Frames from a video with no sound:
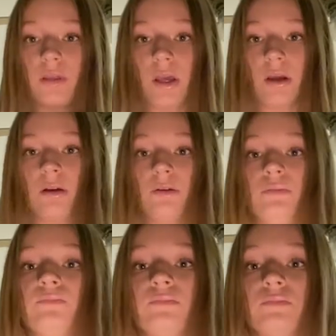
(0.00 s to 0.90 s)
like
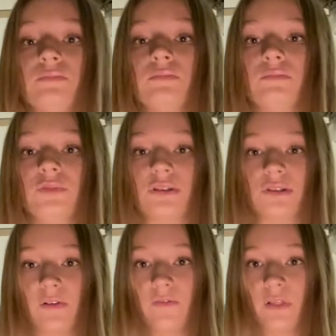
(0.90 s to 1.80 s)
just
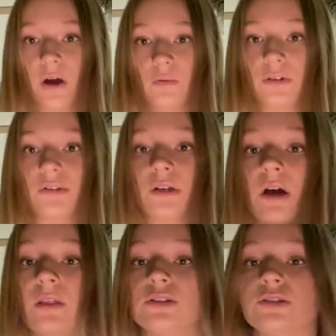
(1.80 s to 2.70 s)
like flowers on
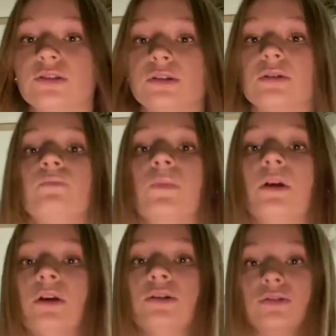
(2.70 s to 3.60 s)
the shirt.
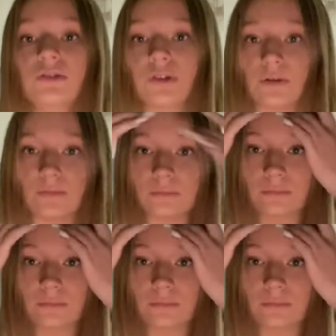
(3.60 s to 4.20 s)
So